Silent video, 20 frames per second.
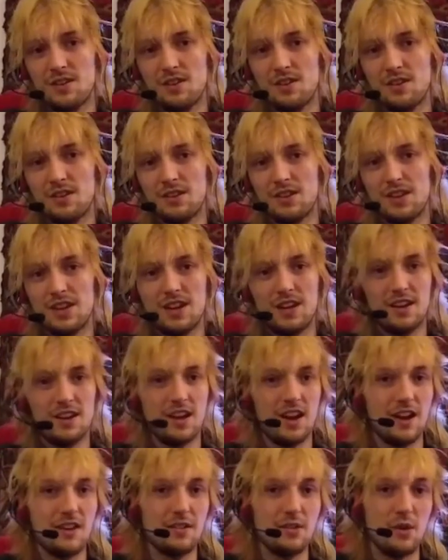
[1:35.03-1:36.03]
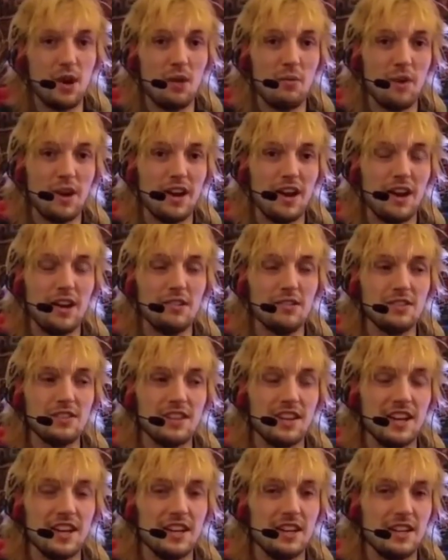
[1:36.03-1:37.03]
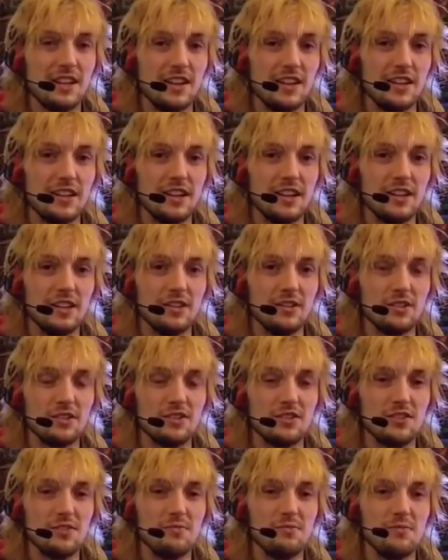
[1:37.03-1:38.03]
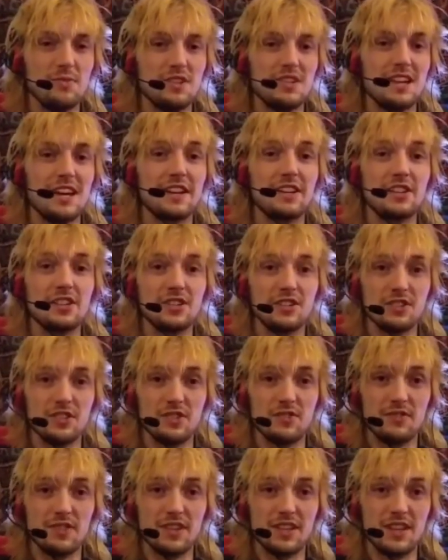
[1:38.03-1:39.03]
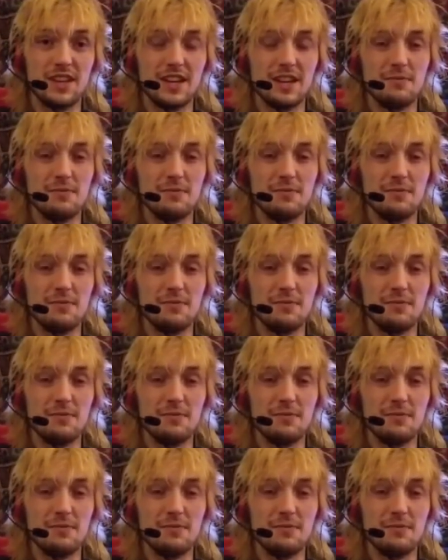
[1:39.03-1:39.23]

Yeah, I went out today and I got some textures for the game.